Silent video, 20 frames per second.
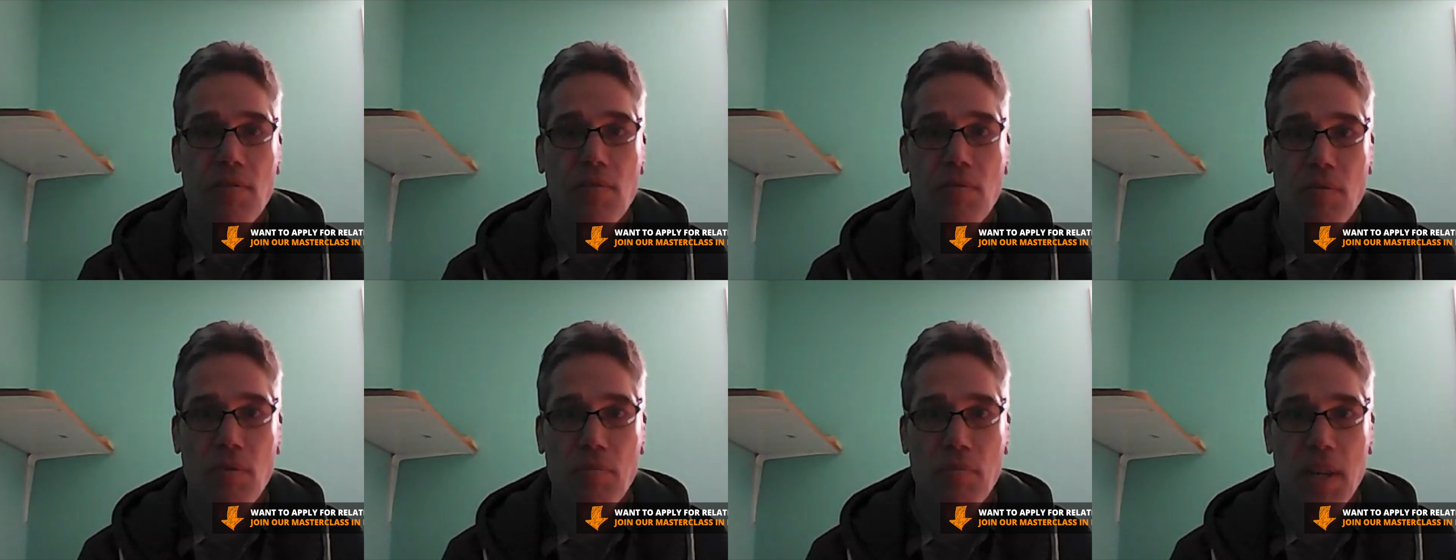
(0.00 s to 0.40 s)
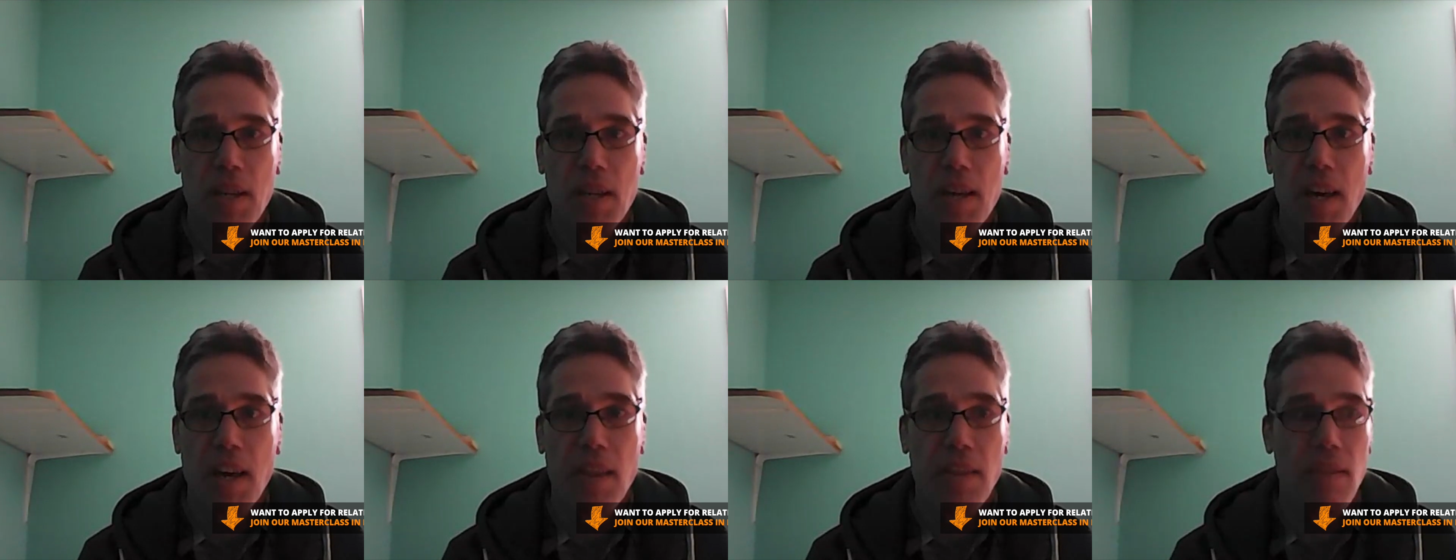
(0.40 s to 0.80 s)
for
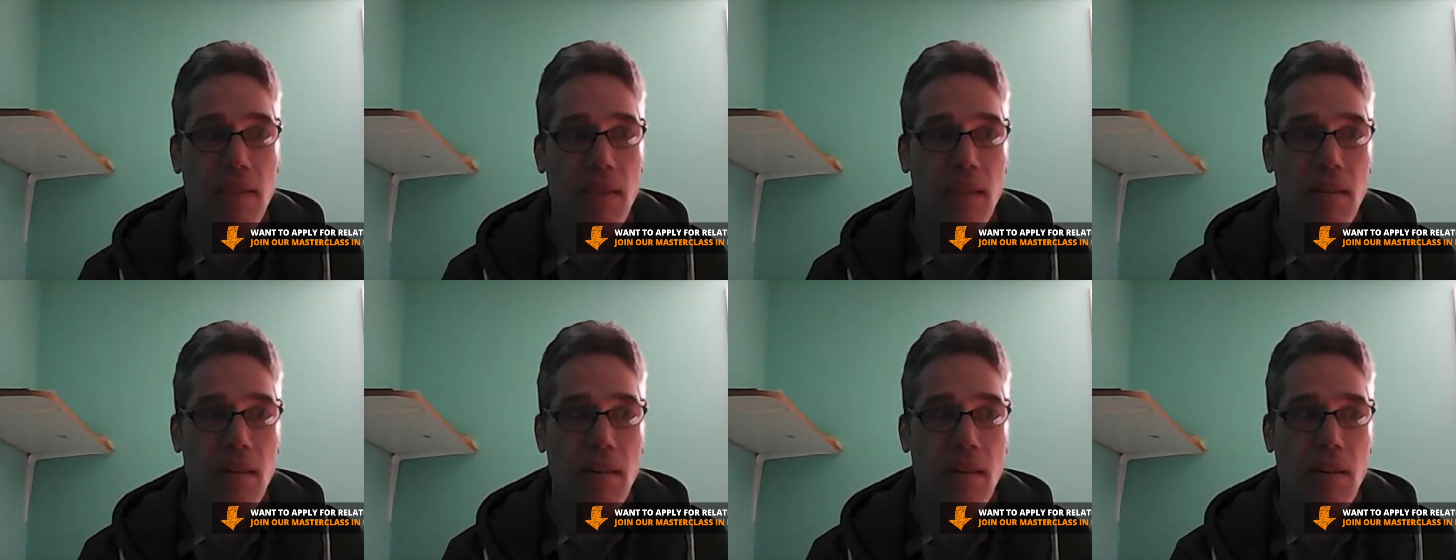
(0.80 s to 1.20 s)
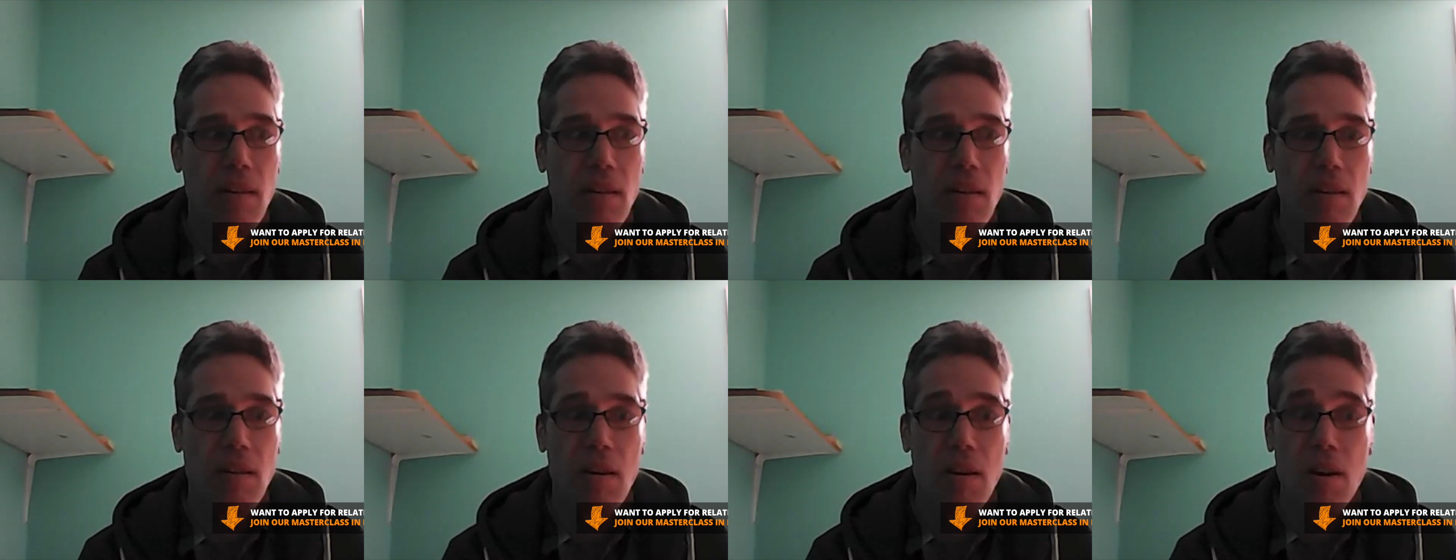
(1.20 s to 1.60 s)
me,
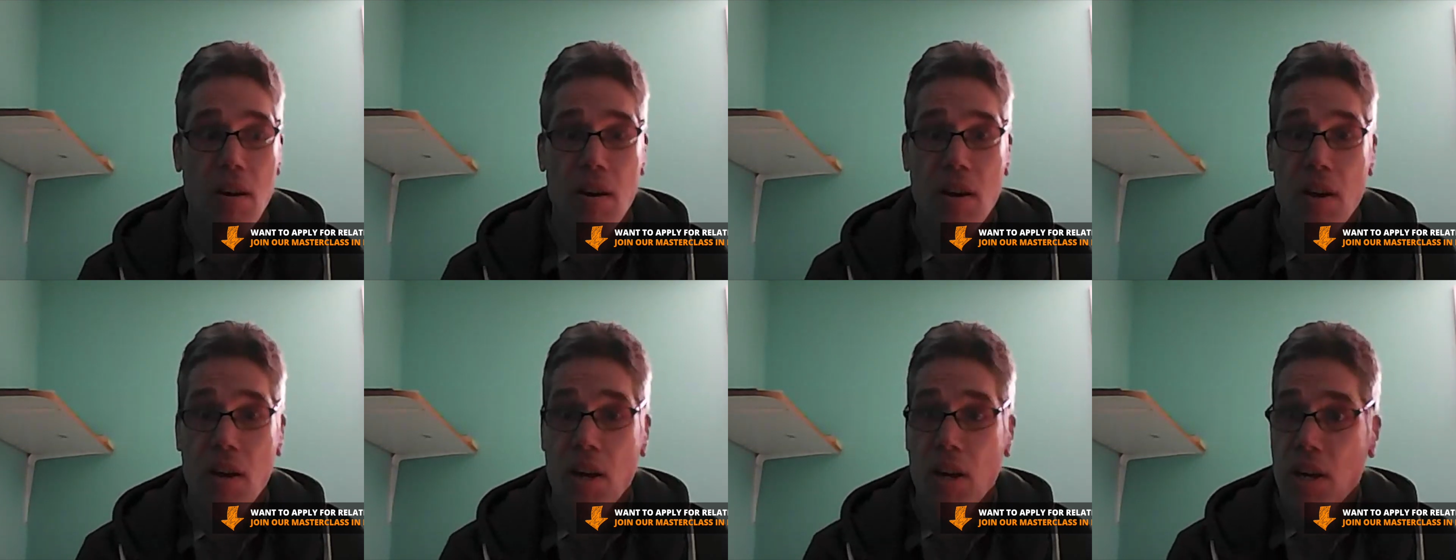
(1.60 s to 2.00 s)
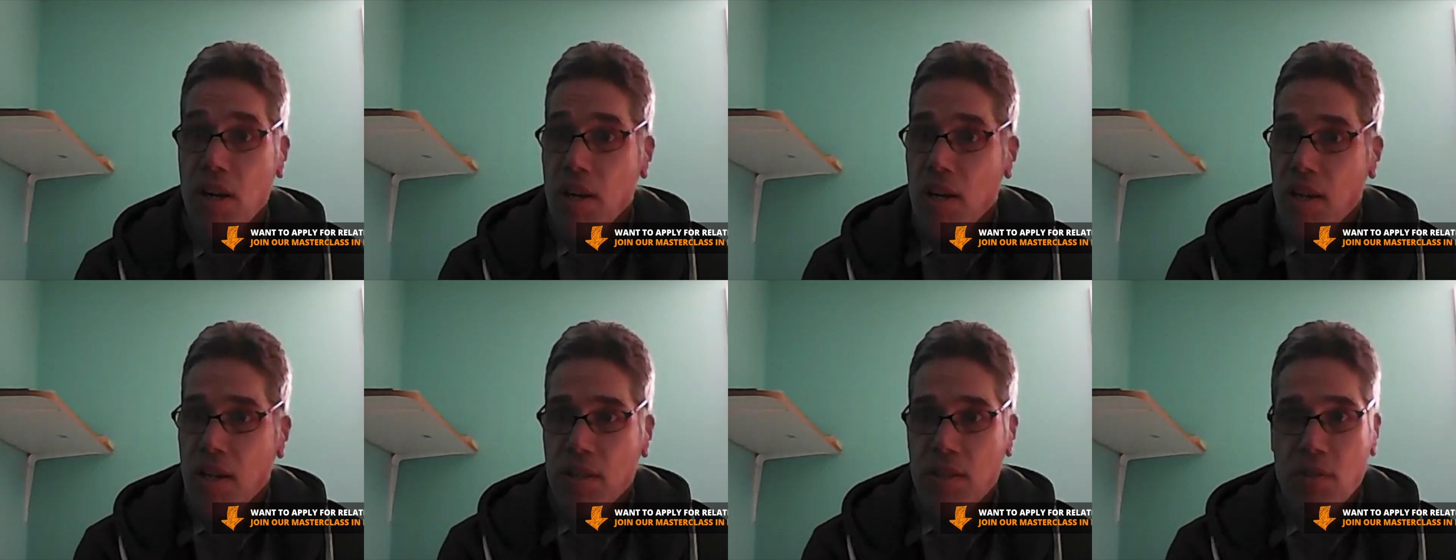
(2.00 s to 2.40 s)
and
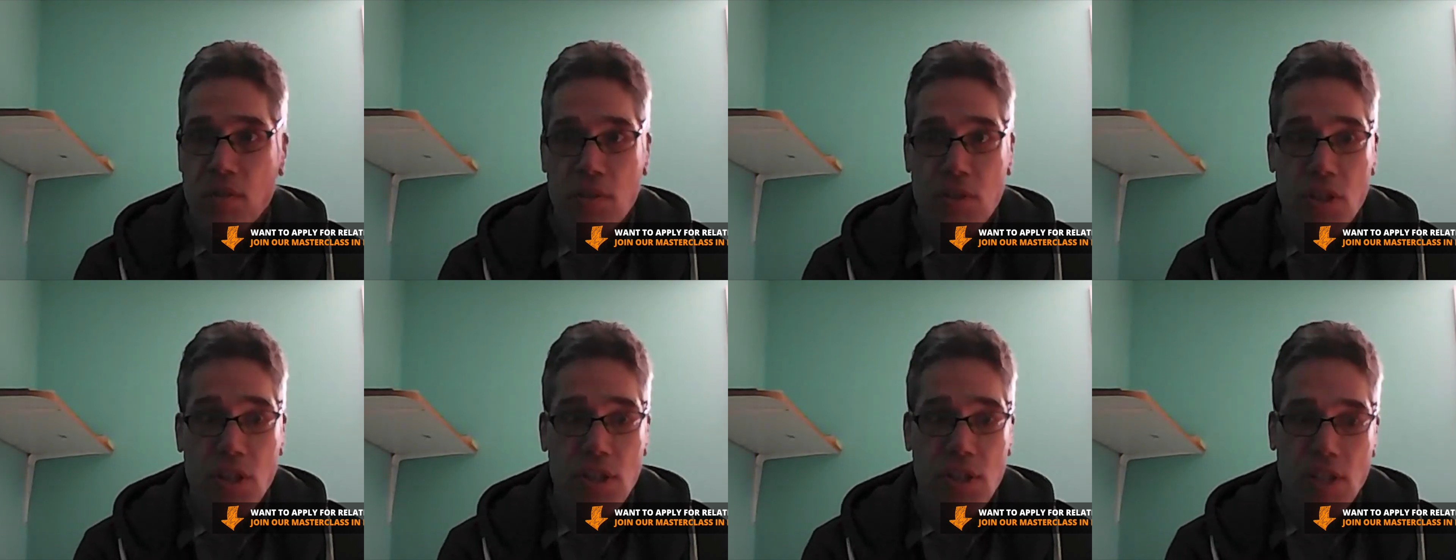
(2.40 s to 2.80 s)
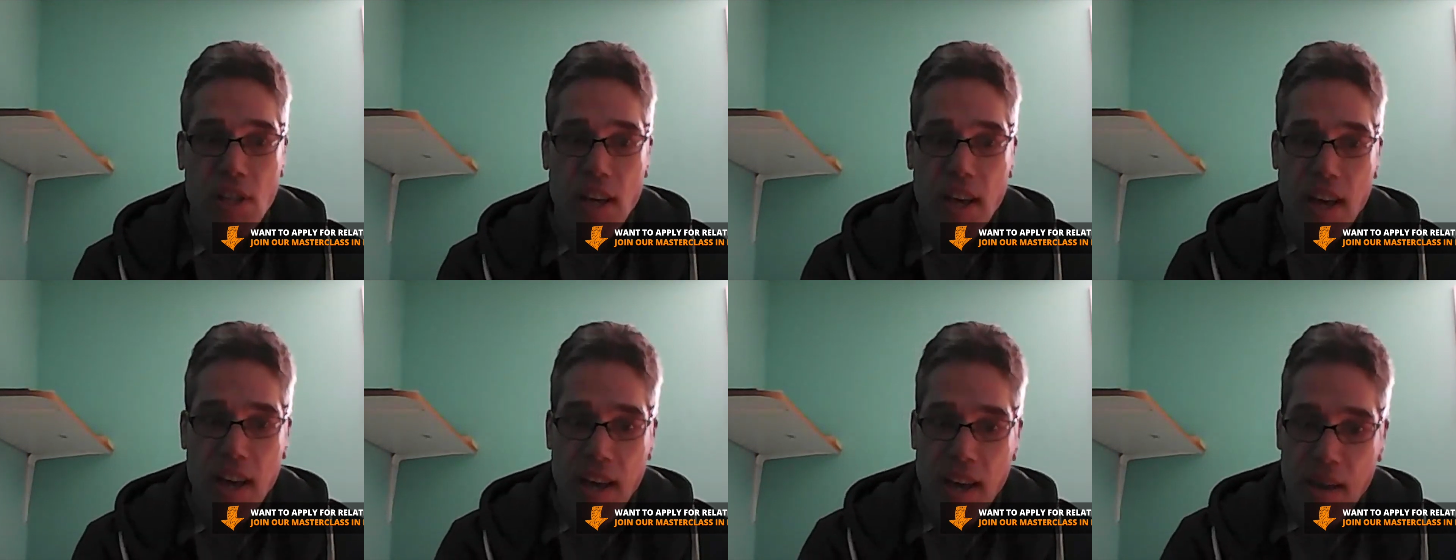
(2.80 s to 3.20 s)
so just
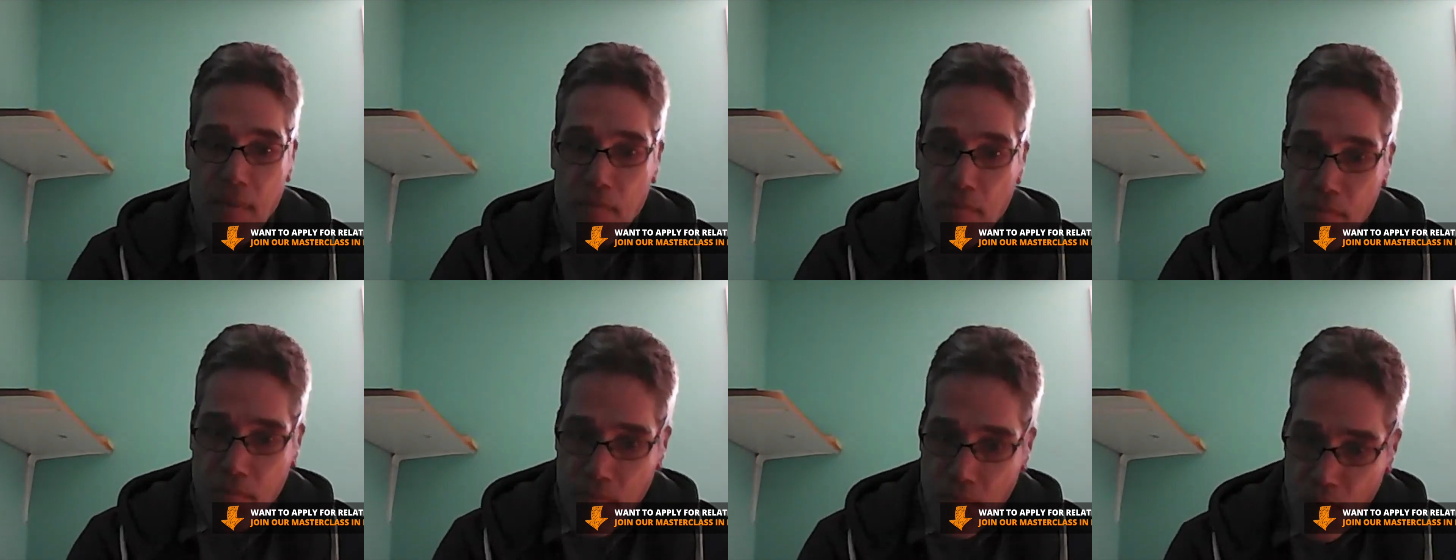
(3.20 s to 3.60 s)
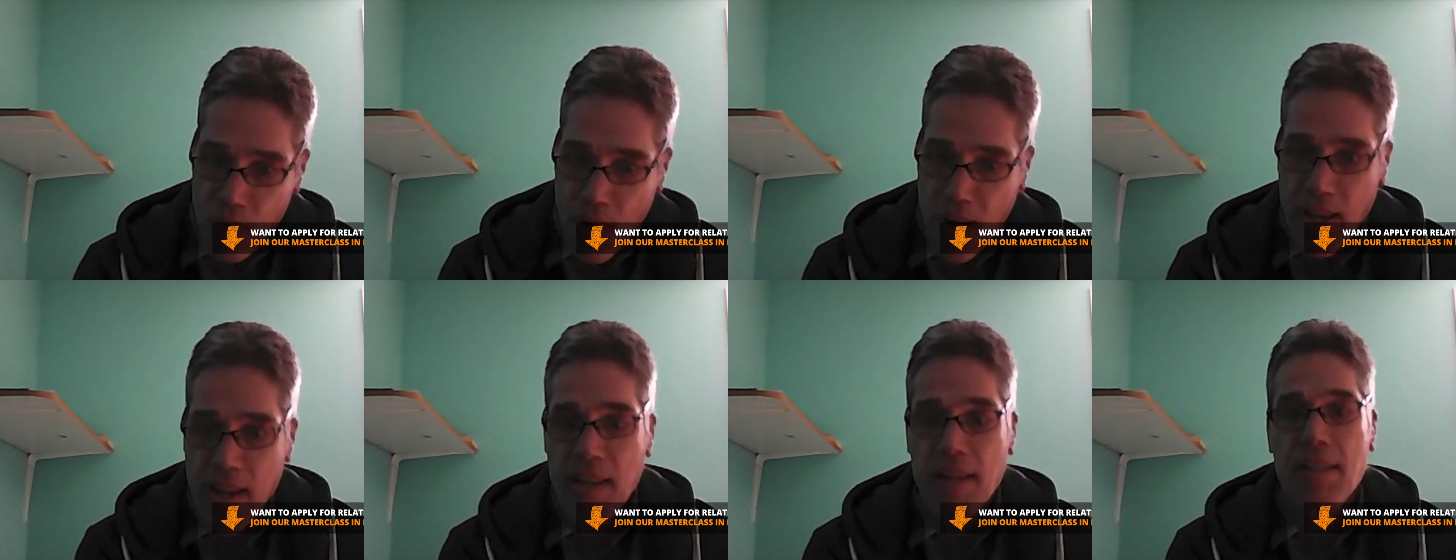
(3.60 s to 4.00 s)

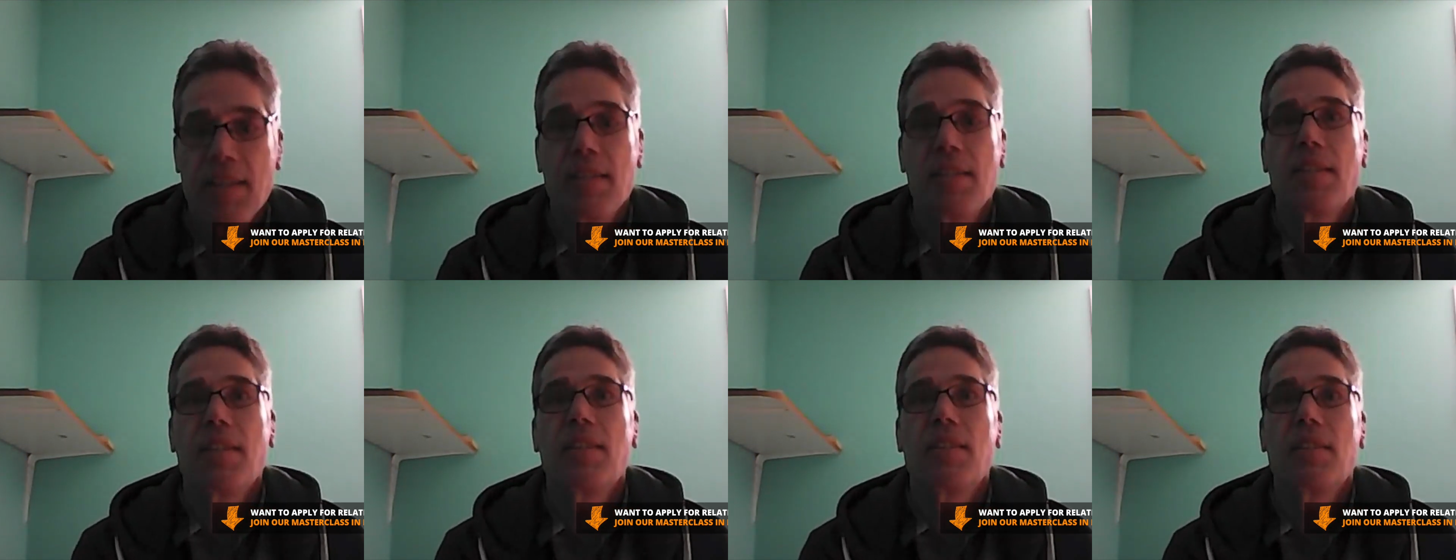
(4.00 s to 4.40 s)
embrace